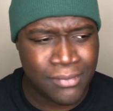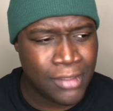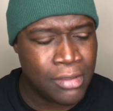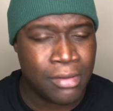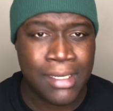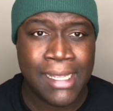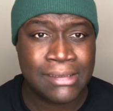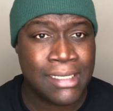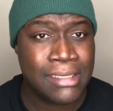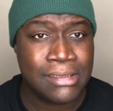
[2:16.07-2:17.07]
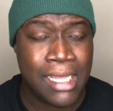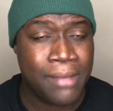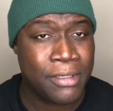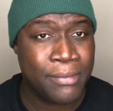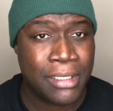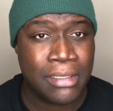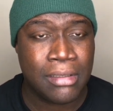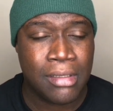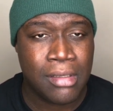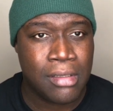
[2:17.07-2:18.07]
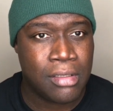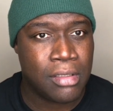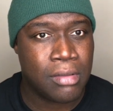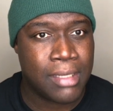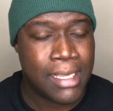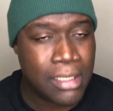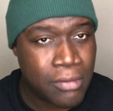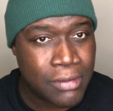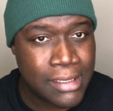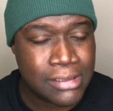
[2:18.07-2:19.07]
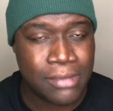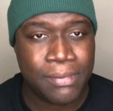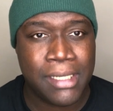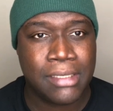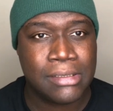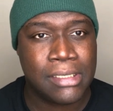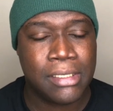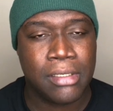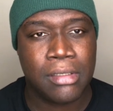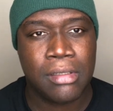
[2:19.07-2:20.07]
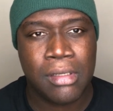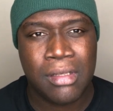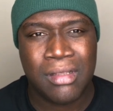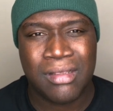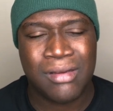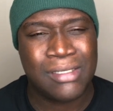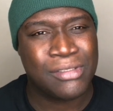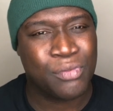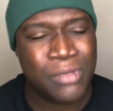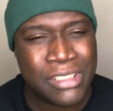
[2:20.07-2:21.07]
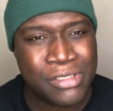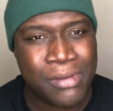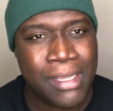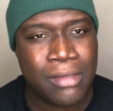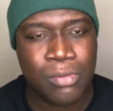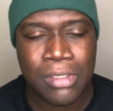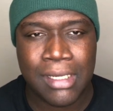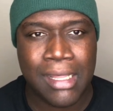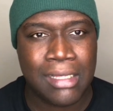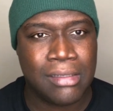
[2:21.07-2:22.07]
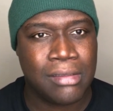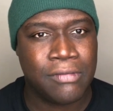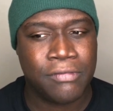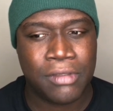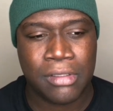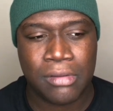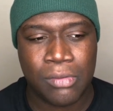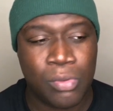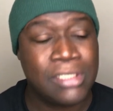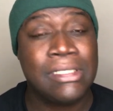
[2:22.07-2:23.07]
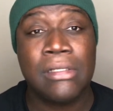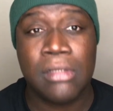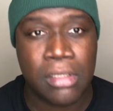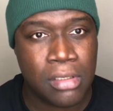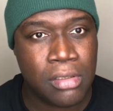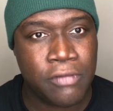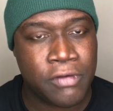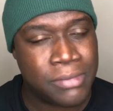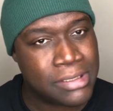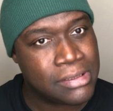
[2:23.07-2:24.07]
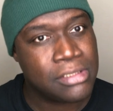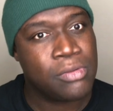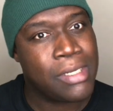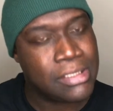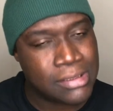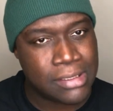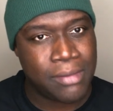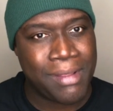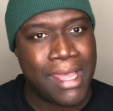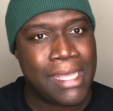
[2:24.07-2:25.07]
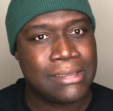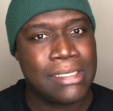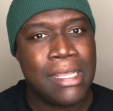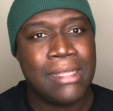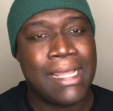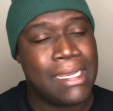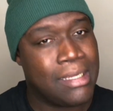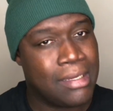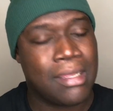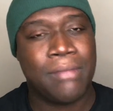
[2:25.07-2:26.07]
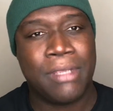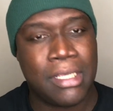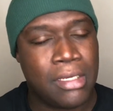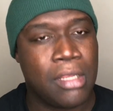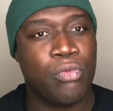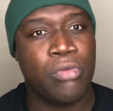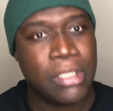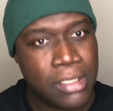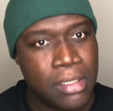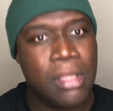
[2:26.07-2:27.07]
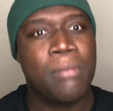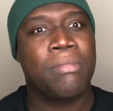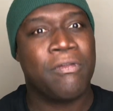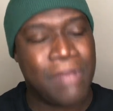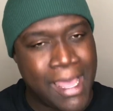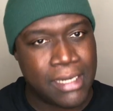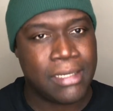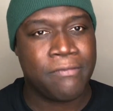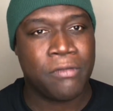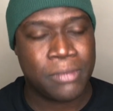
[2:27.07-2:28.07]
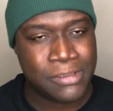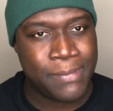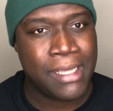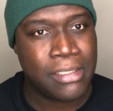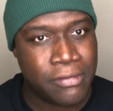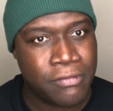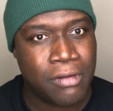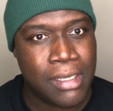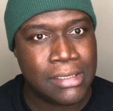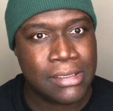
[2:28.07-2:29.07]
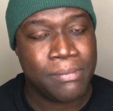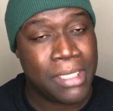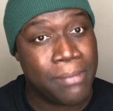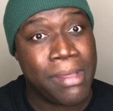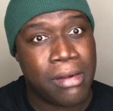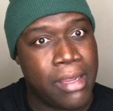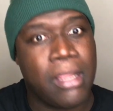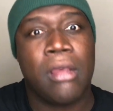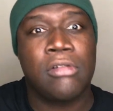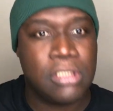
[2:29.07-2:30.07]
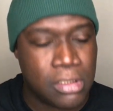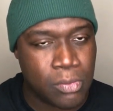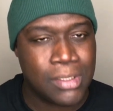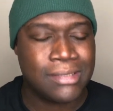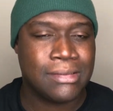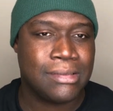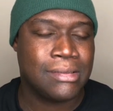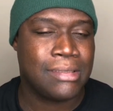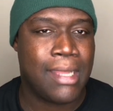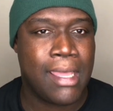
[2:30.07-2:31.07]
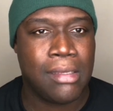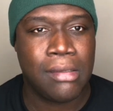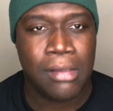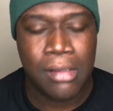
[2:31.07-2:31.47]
you know, that hasn't had a job in a minute, you know, can he relate to the players here? You know, as a retread, what kind of, you know, what has he learned from his situations in the past that he could come in and really provide a different perspective for us and be a better head coach than he was in Cincinnati?